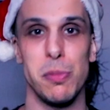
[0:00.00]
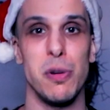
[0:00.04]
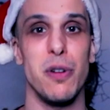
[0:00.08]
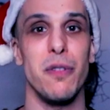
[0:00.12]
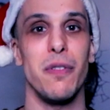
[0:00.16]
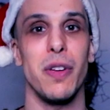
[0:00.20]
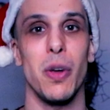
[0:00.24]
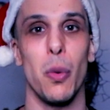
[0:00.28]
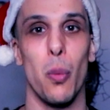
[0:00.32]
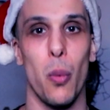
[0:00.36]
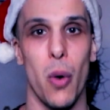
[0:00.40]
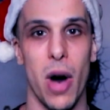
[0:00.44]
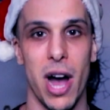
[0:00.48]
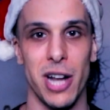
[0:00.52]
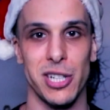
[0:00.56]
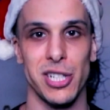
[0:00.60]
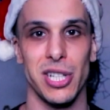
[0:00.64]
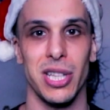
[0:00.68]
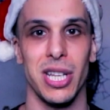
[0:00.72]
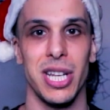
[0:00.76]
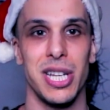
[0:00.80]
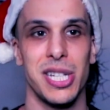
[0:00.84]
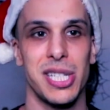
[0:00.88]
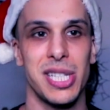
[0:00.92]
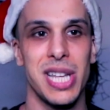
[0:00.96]
movie watch
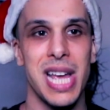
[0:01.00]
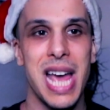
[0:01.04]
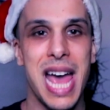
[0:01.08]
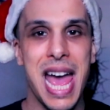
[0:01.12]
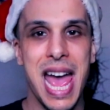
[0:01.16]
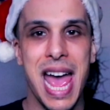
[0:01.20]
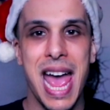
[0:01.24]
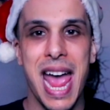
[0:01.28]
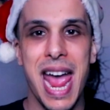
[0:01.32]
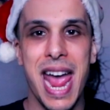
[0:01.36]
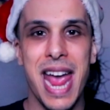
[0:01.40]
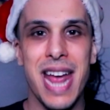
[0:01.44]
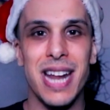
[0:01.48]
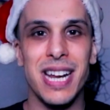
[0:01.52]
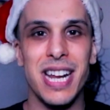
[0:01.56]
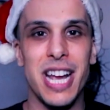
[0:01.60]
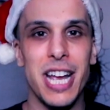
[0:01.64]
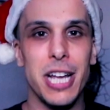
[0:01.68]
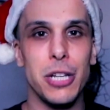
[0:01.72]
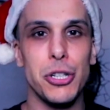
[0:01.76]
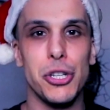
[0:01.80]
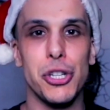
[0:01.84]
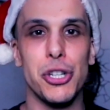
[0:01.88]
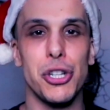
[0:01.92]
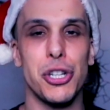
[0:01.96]
list, and
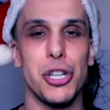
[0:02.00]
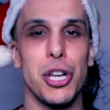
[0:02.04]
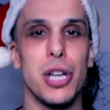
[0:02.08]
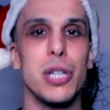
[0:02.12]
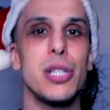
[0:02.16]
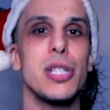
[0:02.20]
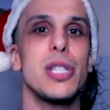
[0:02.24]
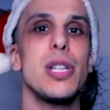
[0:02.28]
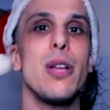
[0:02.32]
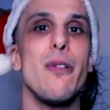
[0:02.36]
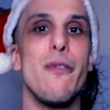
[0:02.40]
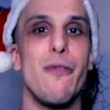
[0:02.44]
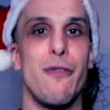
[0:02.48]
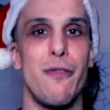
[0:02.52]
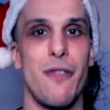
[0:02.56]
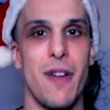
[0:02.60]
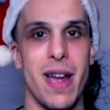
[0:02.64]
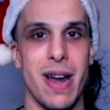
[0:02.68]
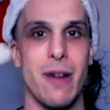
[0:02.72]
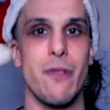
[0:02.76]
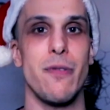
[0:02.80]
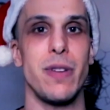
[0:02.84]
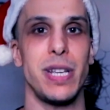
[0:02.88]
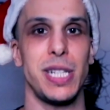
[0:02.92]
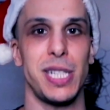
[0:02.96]
it's just a
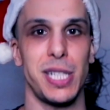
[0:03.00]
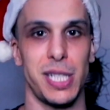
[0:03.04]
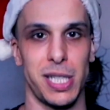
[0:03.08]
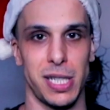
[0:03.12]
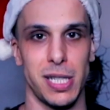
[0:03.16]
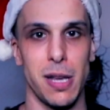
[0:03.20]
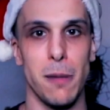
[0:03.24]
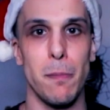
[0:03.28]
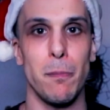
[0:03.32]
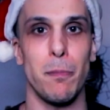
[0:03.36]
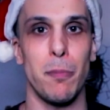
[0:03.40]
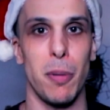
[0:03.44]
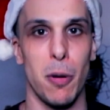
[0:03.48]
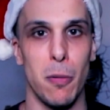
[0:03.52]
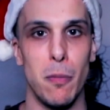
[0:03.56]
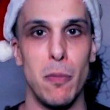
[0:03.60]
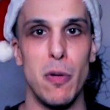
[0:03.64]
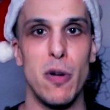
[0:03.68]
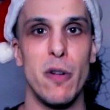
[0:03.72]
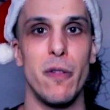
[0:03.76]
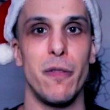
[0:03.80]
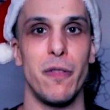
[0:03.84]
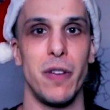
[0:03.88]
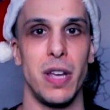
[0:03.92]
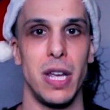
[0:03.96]
very simple
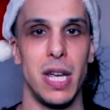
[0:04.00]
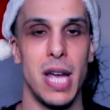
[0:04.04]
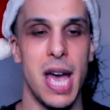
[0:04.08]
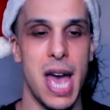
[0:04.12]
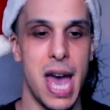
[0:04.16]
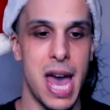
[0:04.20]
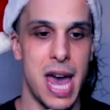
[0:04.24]
movie